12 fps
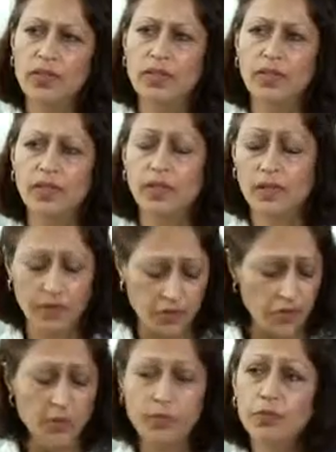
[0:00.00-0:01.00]
it's to
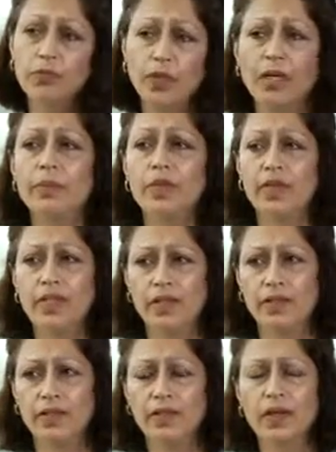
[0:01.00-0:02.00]
improve primary
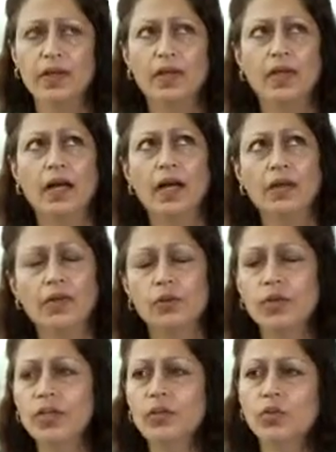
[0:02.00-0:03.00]
care. How do
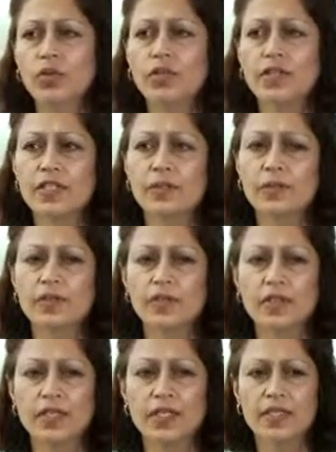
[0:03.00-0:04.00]
we work some
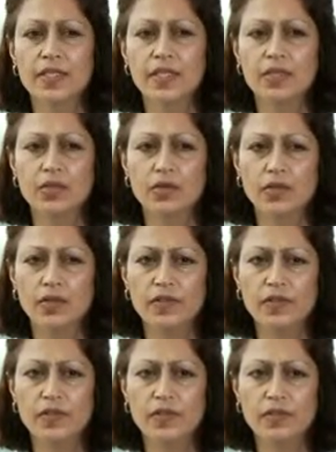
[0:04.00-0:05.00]
of these things across
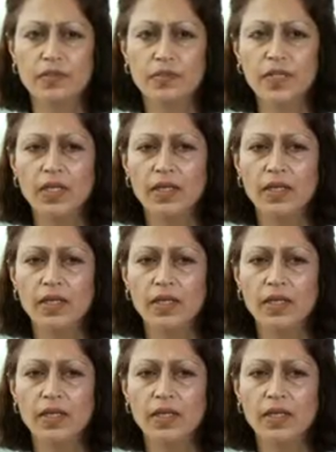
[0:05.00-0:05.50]
the system?